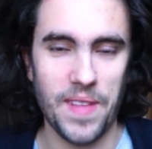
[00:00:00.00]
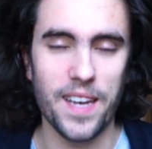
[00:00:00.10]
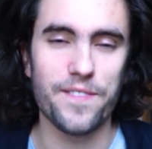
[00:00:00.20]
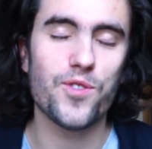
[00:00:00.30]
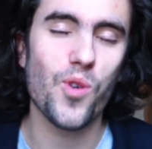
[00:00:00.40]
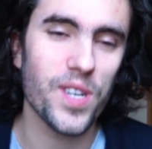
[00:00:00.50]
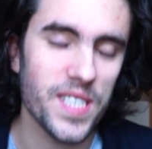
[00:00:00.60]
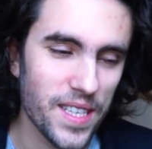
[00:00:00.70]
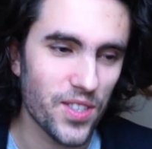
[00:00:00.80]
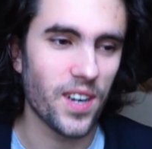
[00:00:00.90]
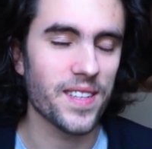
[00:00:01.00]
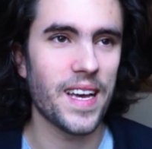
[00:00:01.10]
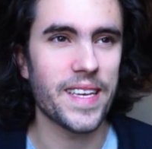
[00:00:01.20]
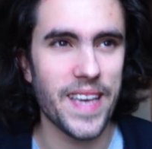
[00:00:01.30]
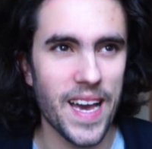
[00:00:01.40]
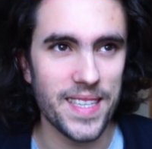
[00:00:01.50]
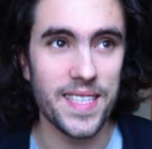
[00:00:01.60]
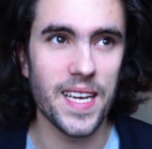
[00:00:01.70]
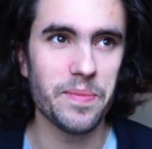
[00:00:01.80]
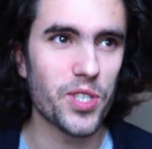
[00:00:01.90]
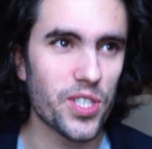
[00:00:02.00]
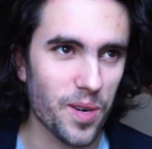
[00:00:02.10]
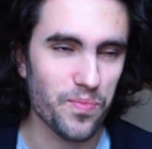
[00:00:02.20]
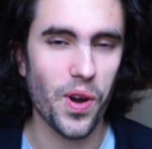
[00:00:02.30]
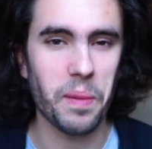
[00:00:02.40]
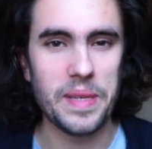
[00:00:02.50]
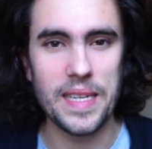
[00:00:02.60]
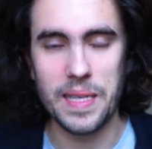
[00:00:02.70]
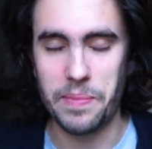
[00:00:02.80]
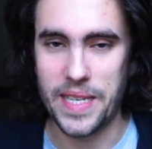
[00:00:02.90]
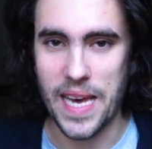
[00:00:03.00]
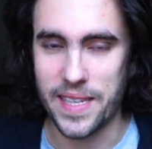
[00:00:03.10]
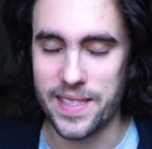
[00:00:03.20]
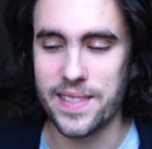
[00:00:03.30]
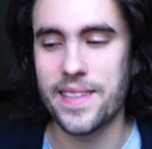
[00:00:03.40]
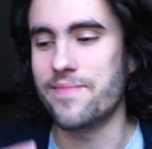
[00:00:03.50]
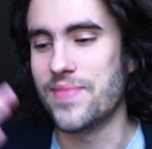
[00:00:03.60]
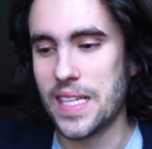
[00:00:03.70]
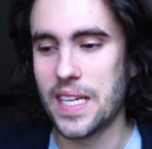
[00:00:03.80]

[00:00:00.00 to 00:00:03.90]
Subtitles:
And of course, I thought like, yeah, these images are probably a little bit edited and